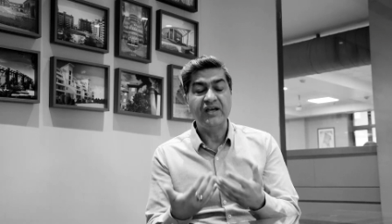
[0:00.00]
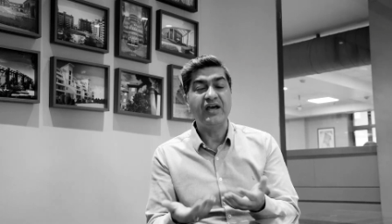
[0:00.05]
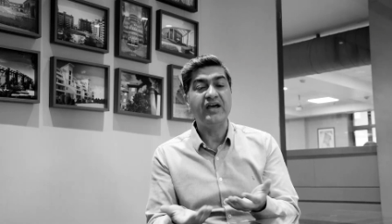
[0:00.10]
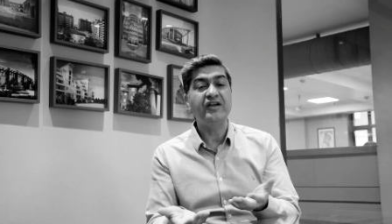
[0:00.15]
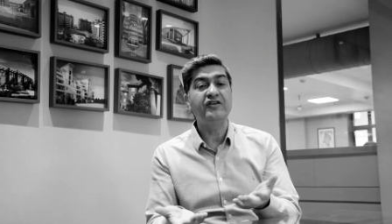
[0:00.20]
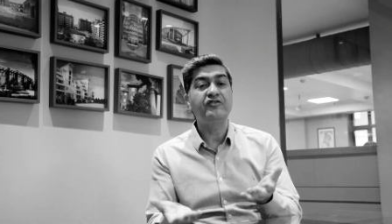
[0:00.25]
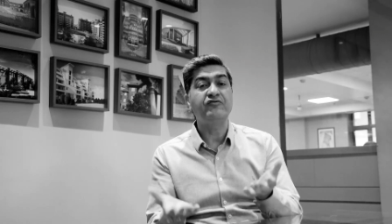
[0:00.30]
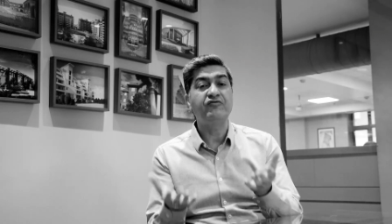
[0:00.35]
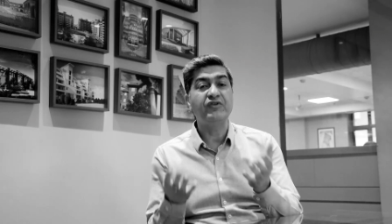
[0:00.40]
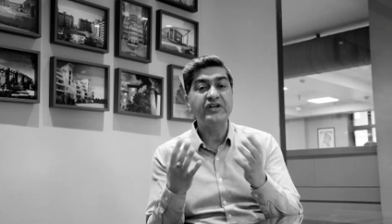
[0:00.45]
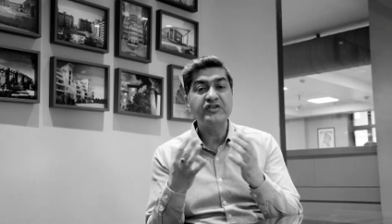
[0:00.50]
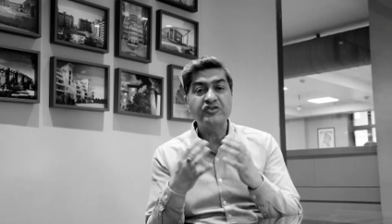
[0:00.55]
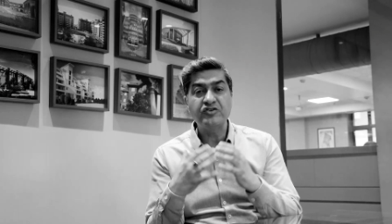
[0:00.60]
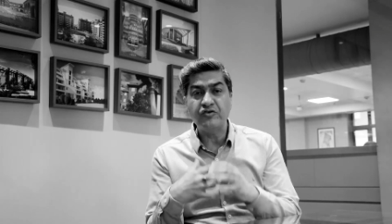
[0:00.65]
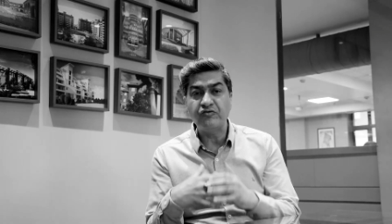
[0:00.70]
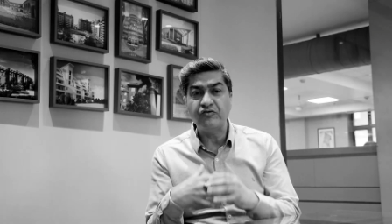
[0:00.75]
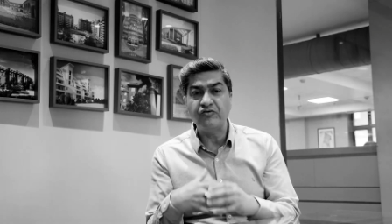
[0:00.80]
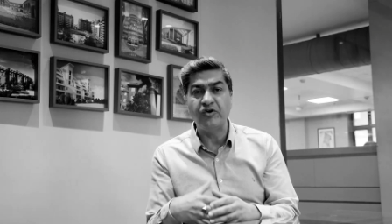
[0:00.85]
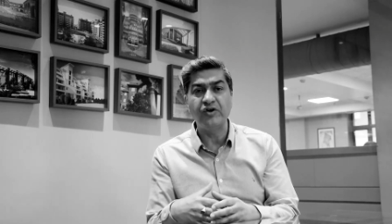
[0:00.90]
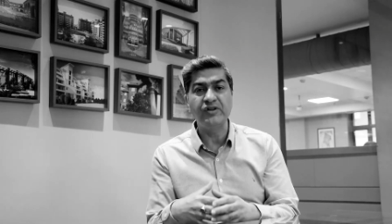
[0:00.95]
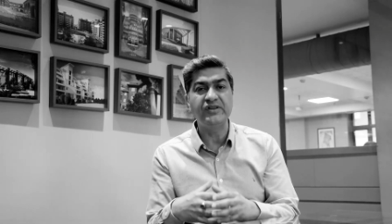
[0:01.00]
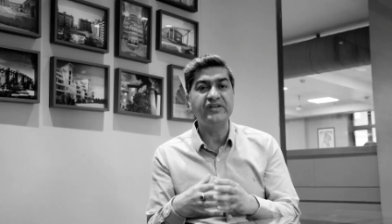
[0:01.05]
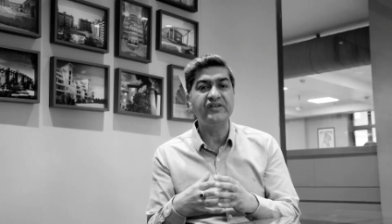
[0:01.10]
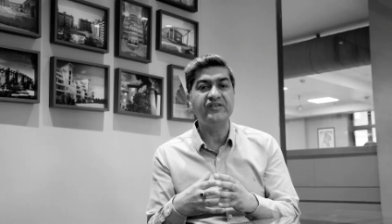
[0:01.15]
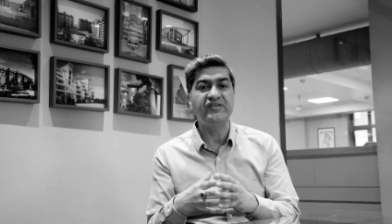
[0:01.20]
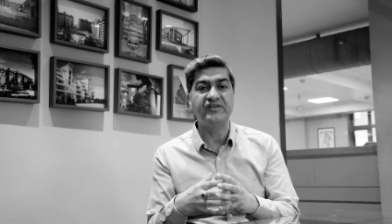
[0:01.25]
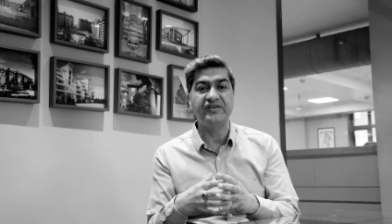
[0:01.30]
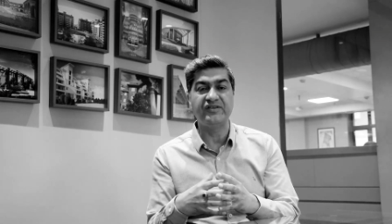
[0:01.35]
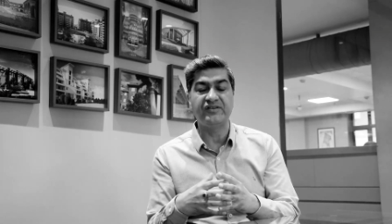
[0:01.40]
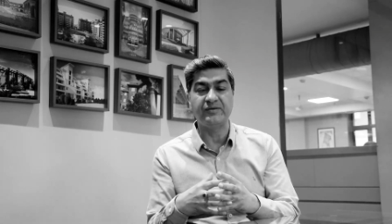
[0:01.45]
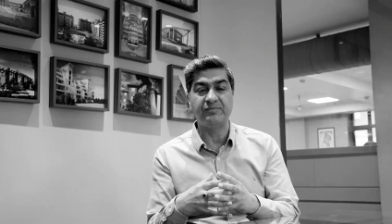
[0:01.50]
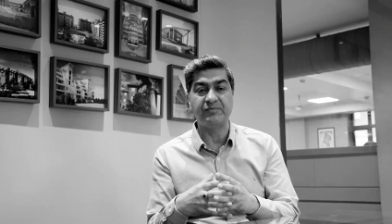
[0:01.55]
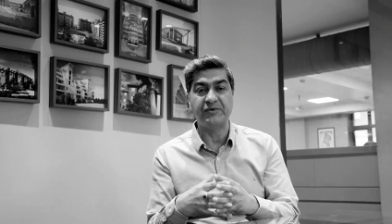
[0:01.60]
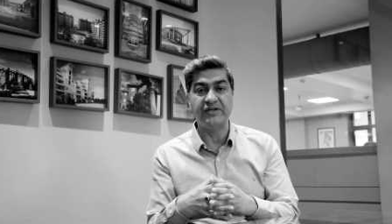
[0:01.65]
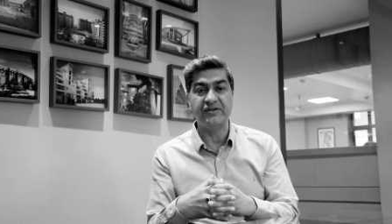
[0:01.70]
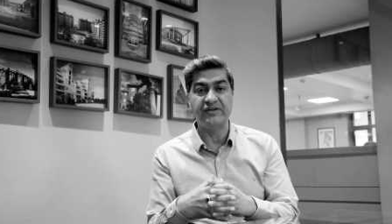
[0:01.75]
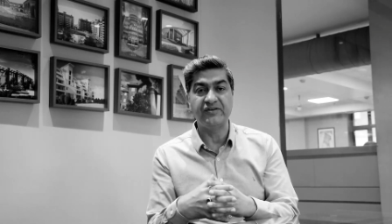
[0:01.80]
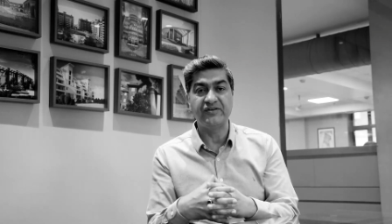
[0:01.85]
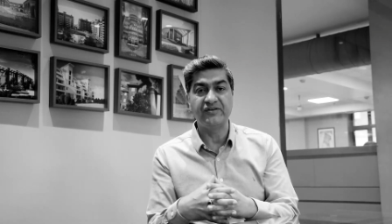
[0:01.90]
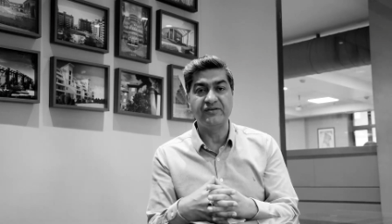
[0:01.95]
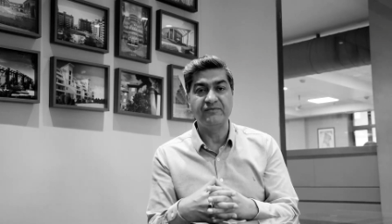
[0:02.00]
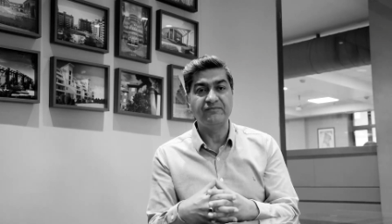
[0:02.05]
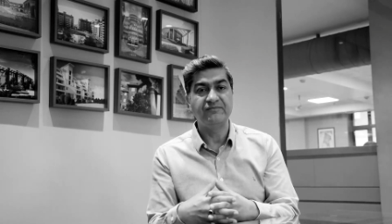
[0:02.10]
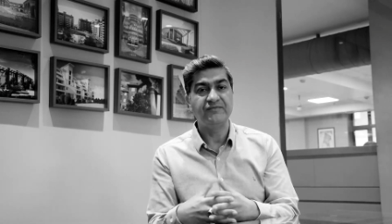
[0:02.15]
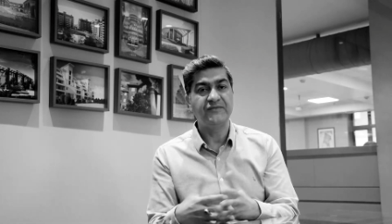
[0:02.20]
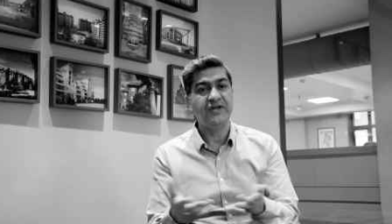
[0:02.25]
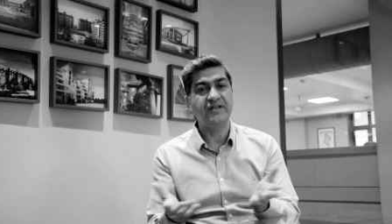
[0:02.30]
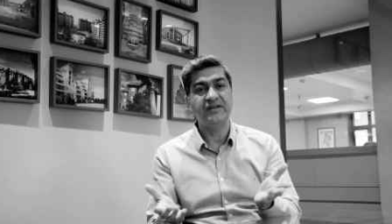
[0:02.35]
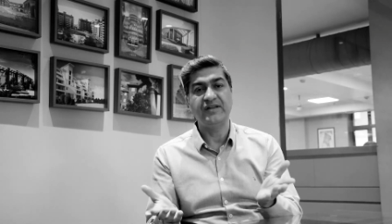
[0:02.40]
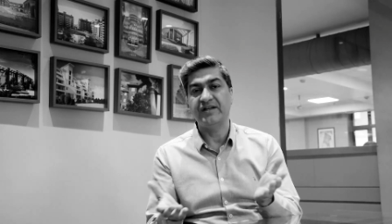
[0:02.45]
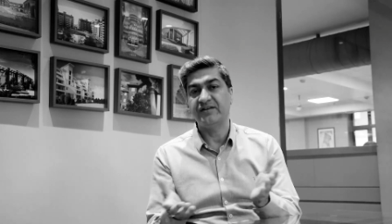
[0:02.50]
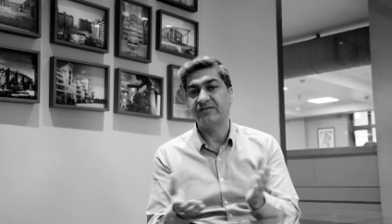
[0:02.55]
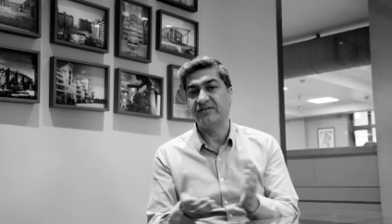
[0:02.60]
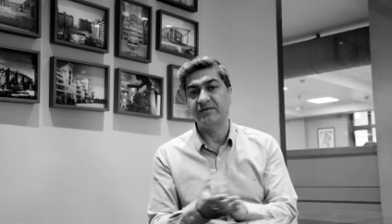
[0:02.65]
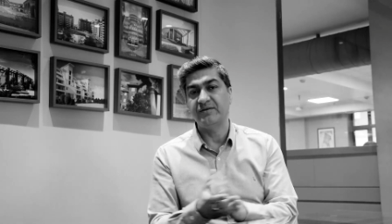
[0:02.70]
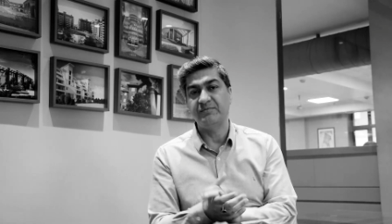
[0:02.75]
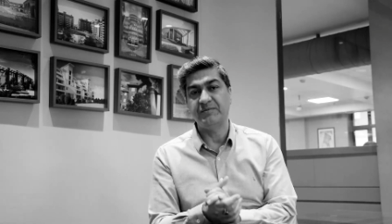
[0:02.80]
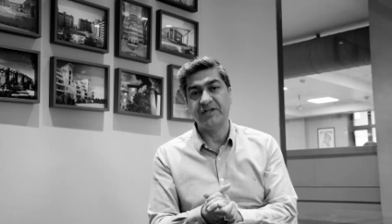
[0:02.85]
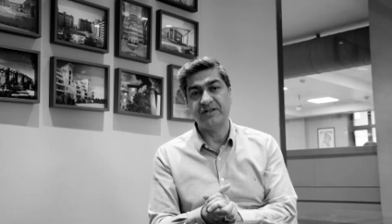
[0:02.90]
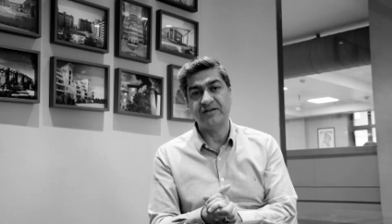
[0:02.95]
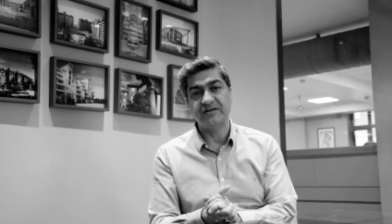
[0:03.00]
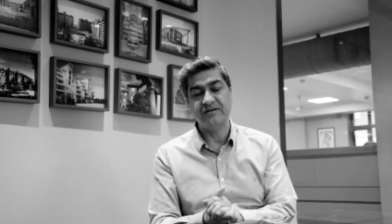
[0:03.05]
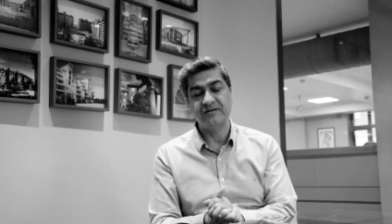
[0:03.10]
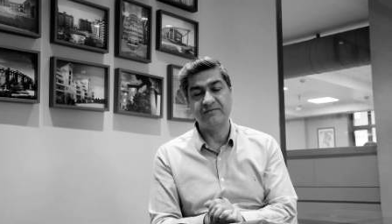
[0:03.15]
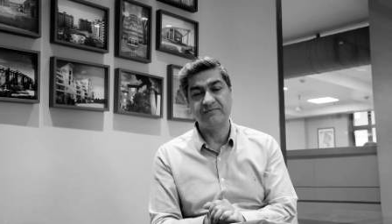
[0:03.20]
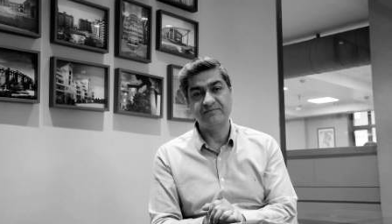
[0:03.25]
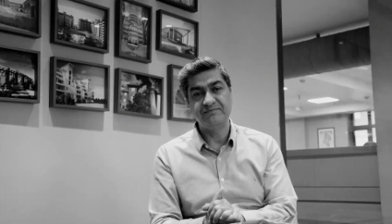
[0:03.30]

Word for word: and reflection of all these disciplines. And that's the way to